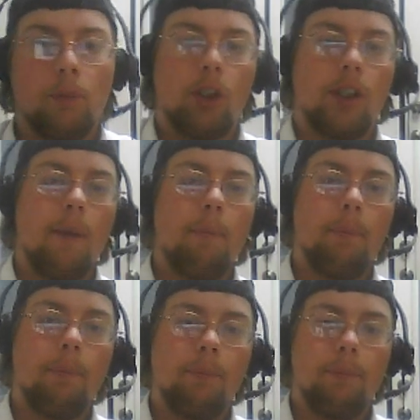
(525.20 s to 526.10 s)
Good game?
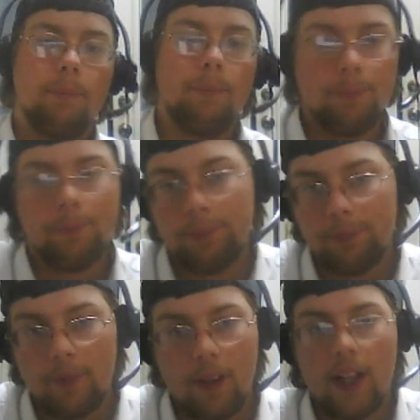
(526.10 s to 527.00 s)

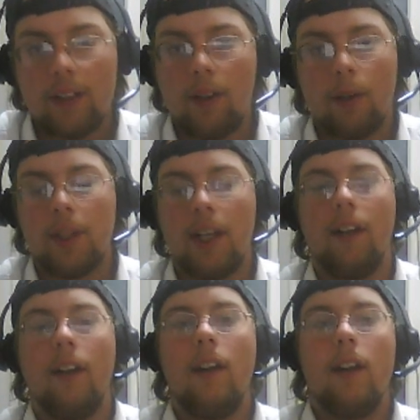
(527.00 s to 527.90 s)
That's all I'm
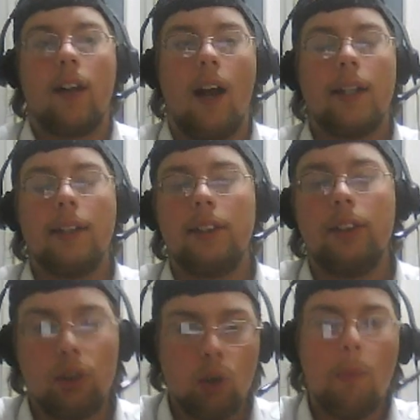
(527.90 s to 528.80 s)
saying. Like, I can
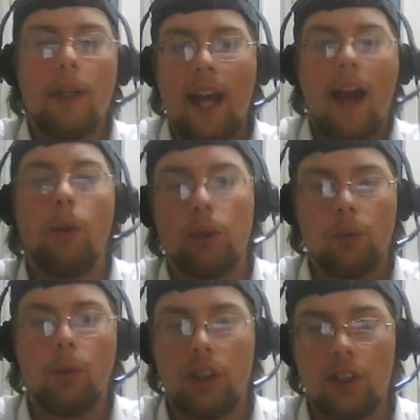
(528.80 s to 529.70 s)
see so many
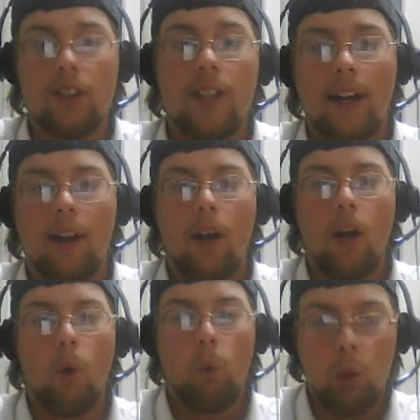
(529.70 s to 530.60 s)
outs in which this deck
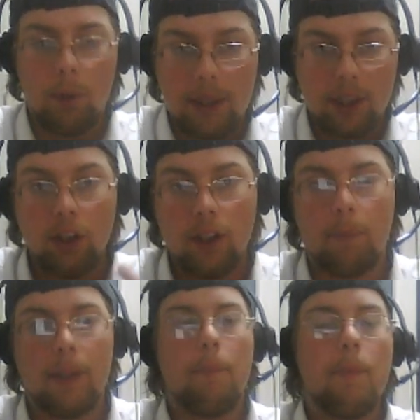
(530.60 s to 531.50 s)
would be
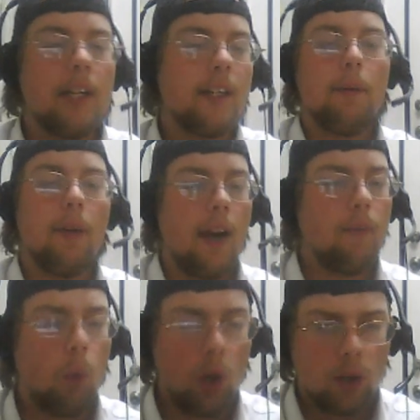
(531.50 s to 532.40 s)
good, but the minute they
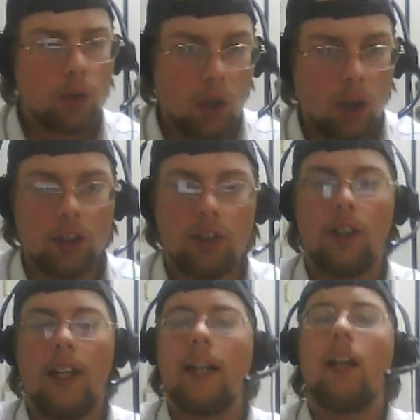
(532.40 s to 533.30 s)
have one of those cards,
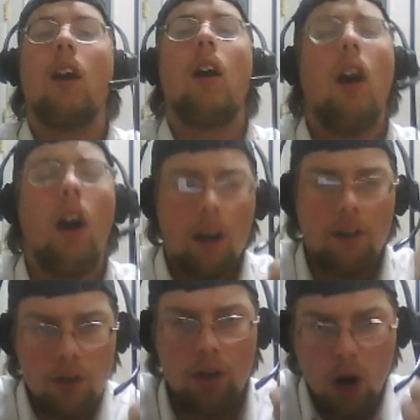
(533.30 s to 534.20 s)
you're like,
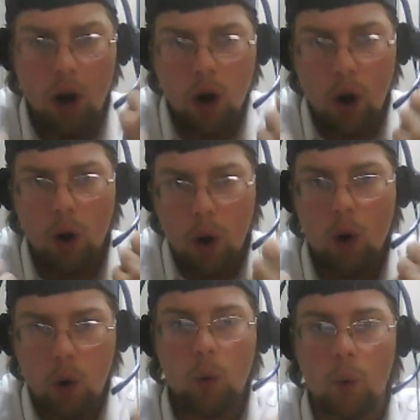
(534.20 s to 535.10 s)

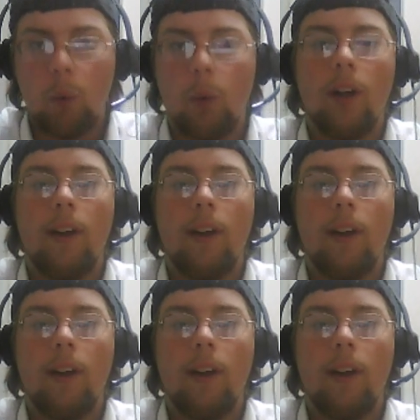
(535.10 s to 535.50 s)
no!